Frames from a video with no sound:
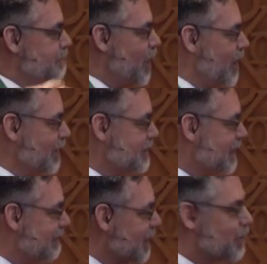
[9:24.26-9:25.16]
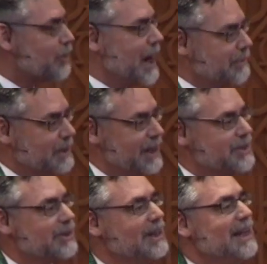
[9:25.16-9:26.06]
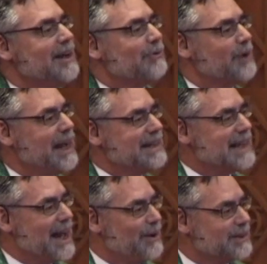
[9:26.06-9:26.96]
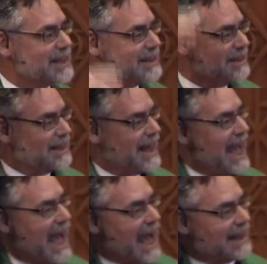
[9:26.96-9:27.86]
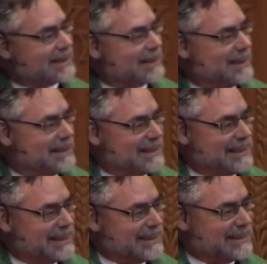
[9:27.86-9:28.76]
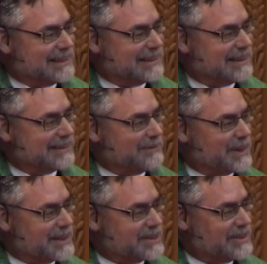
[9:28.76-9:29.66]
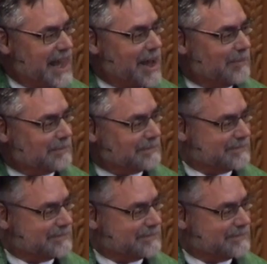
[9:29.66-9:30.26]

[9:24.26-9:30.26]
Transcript: balls of a grape cluster, right down to the little hat with the stem.